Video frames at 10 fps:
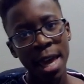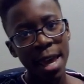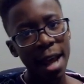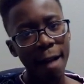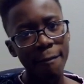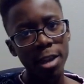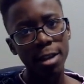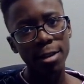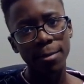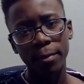And I've
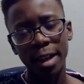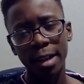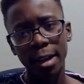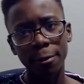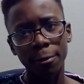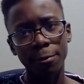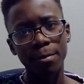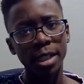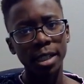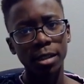seen a lot of
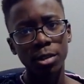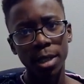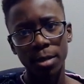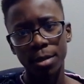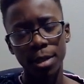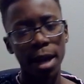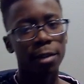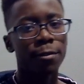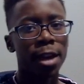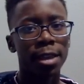Manchester United
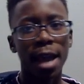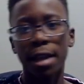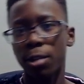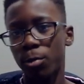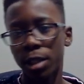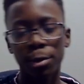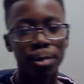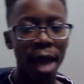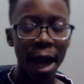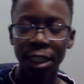fans acting really
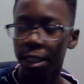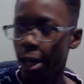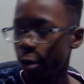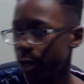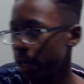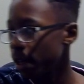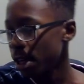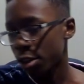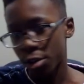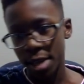reactionary.
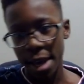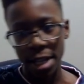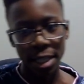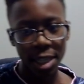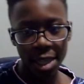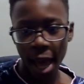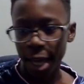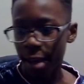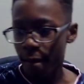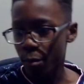They're saying,
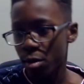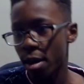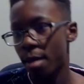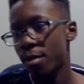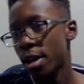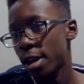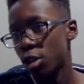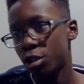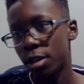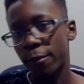sack Amorim, you
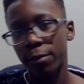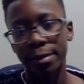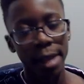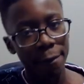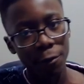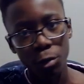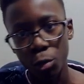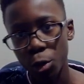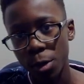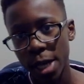should have left
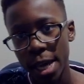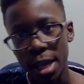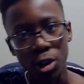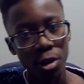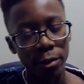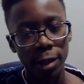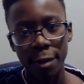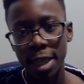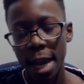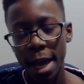Ruud in, you should have
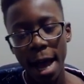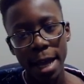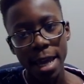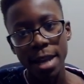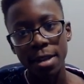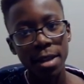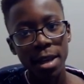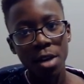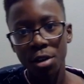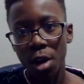left Ten Hag in.
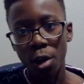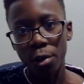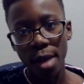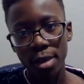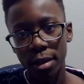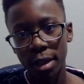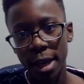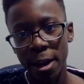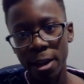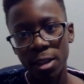No, that's not the
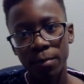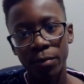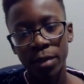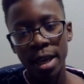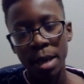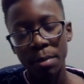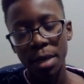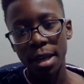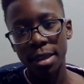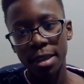case.
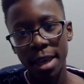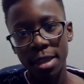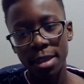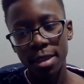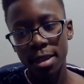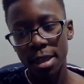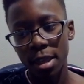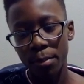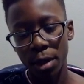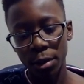Because this is a
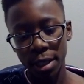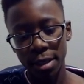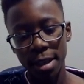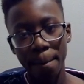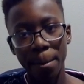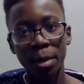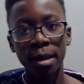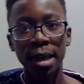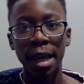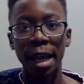building step,
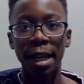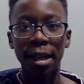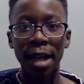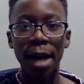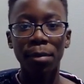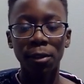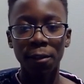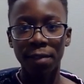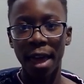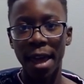and I
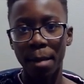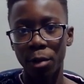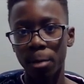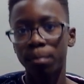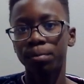believe that Amorim